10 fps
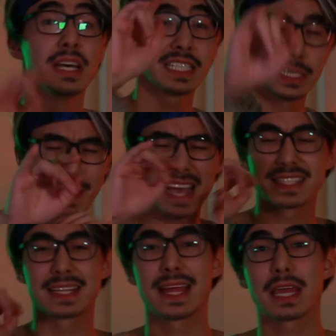Smash
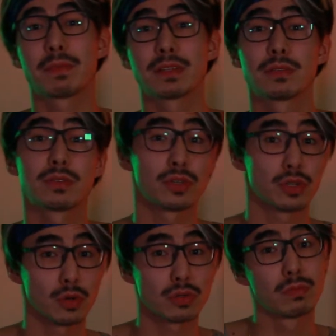the like button to
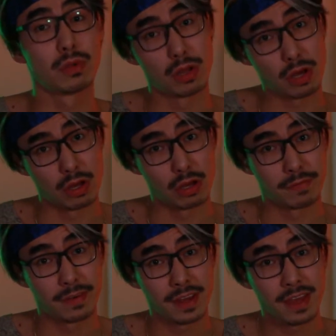show some
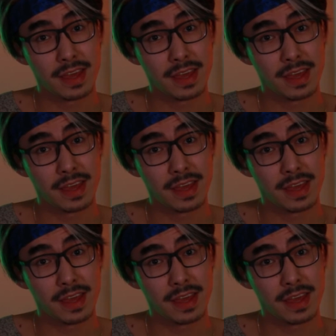love